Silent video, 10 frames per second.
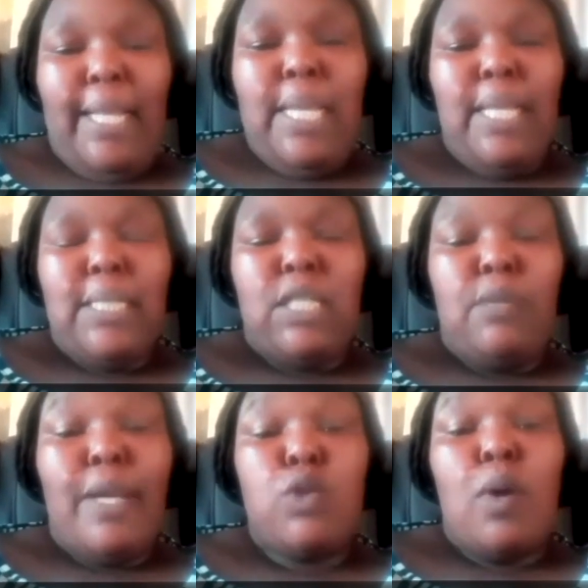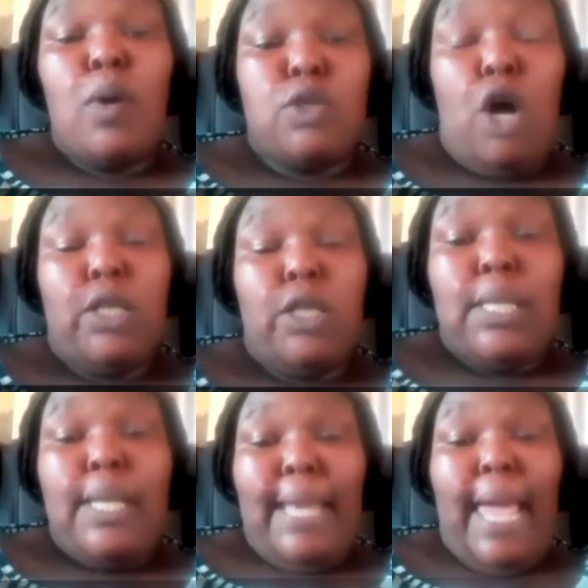existing, but was not
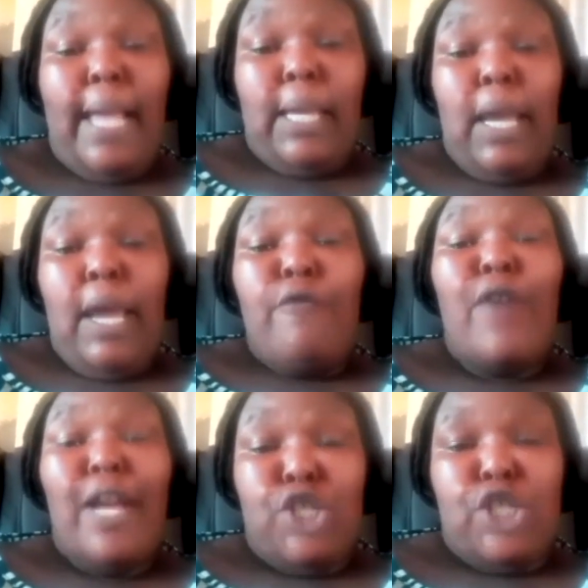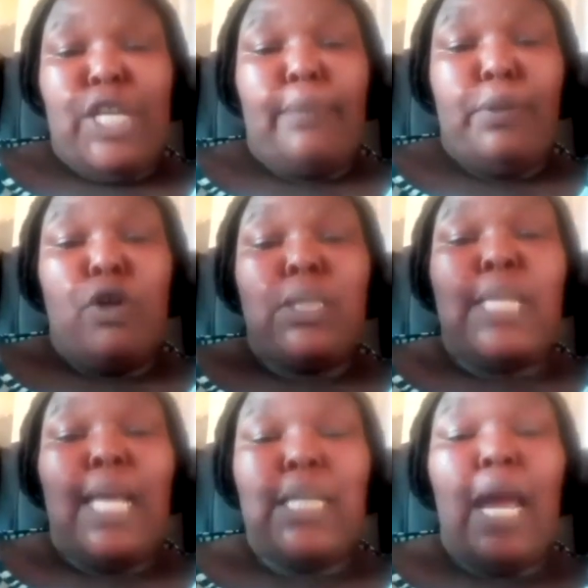like functional, because
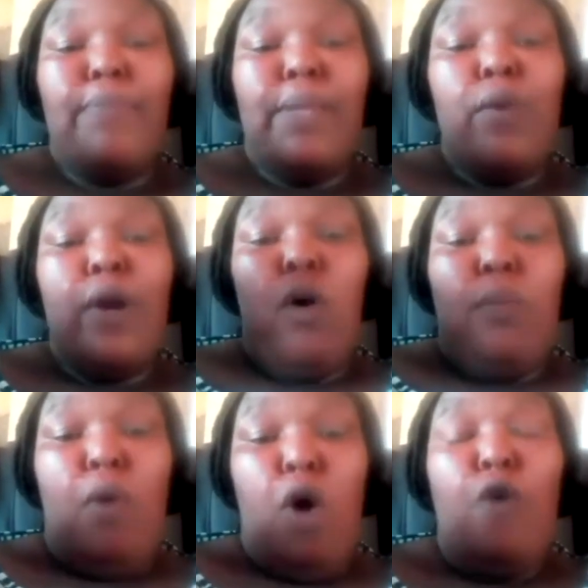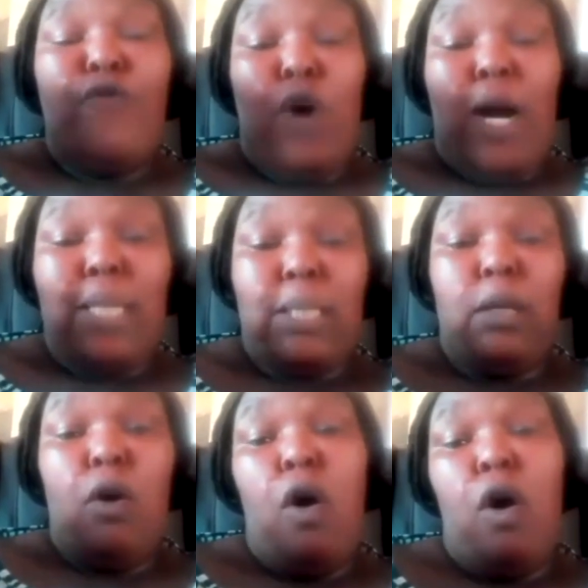that time they were all more focusing
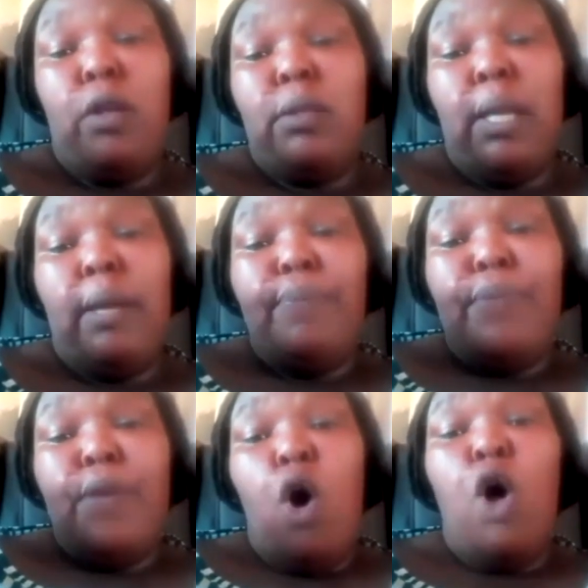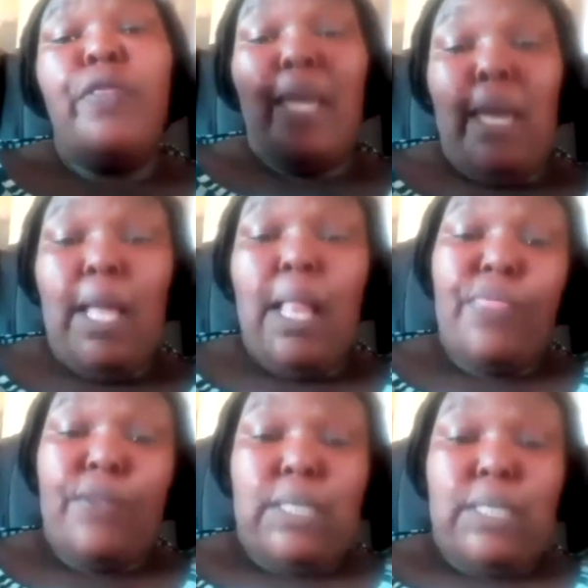on the health
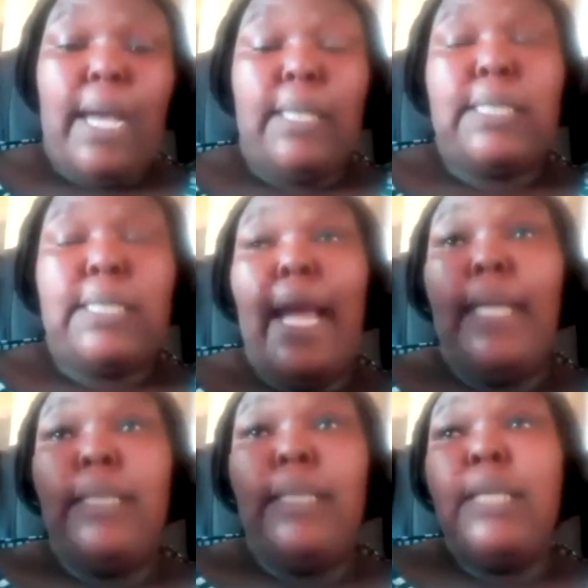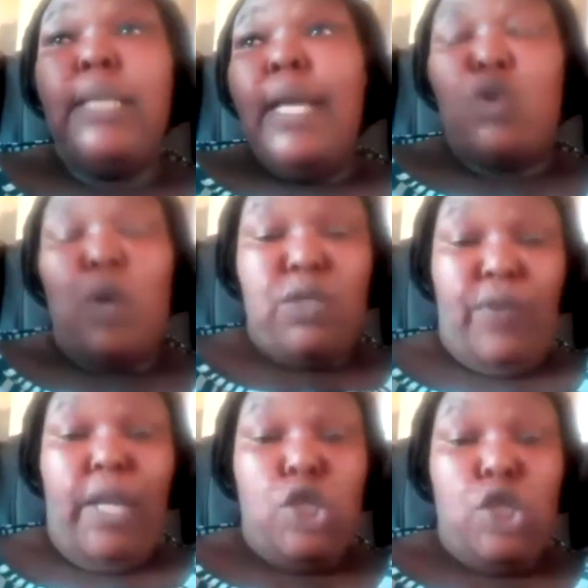side, and it was
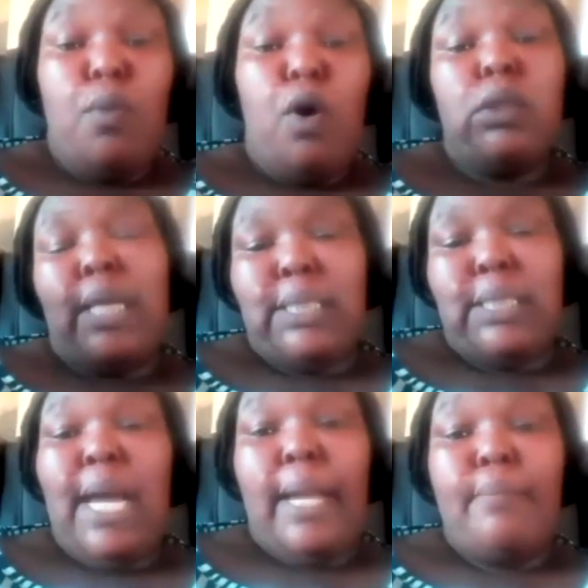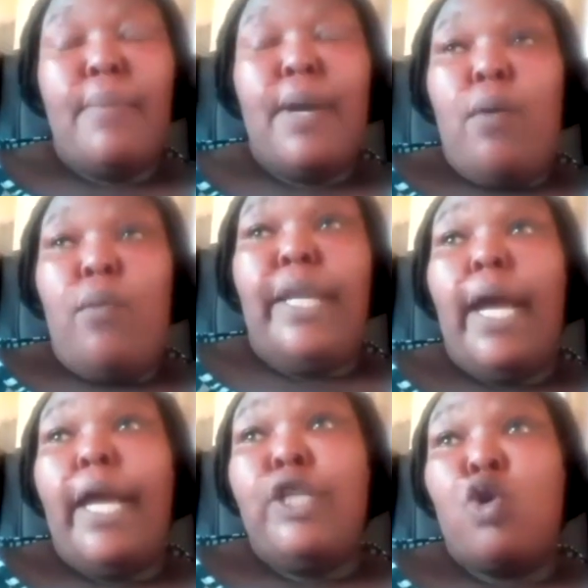very small that time when
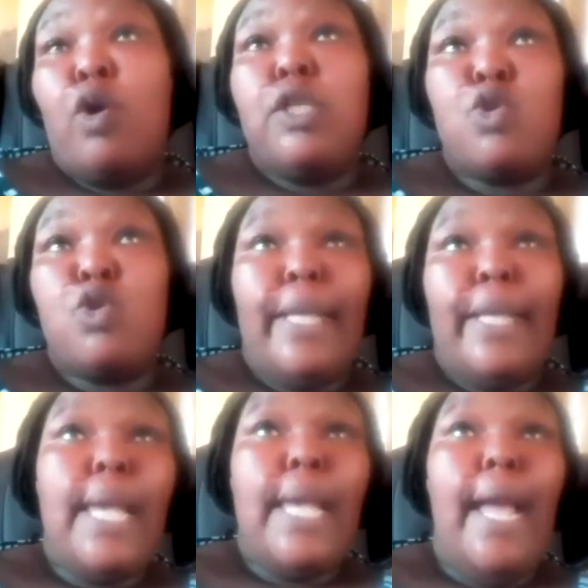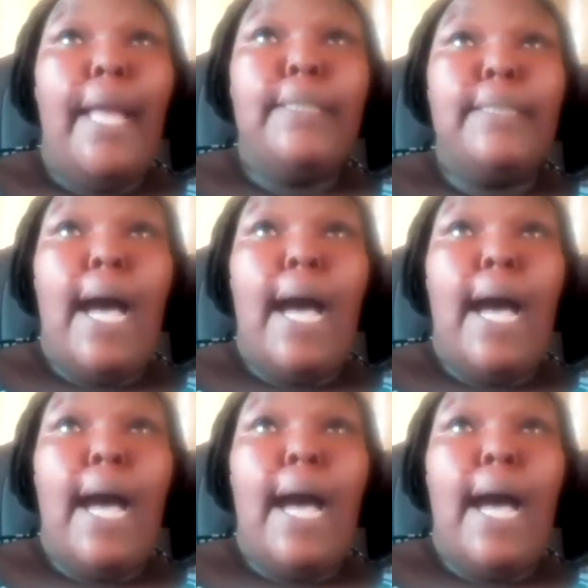I joined SWET. And